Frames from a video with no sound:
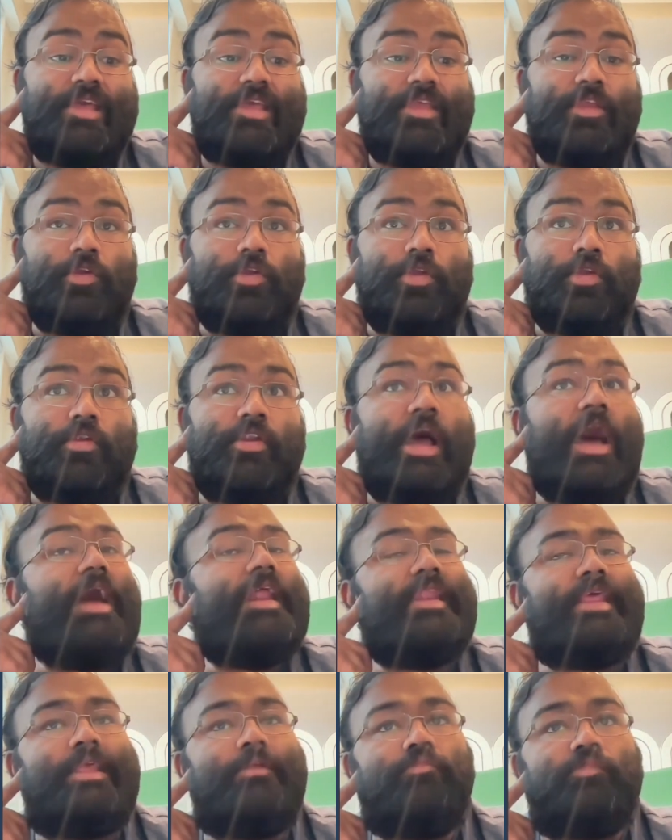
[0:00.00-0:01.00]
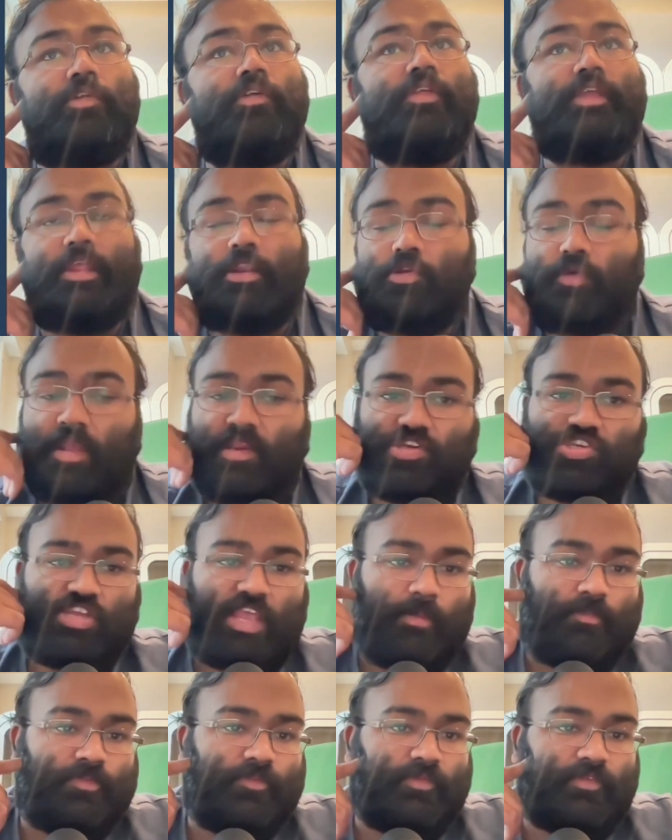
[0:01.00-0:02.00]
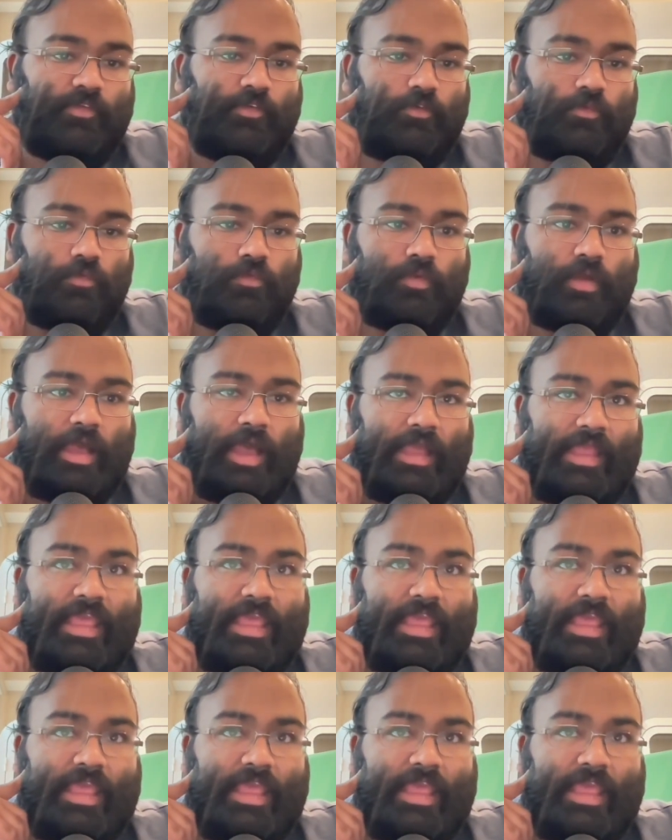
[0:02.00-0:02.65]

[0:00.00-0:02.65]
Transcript: you're not really in great shape to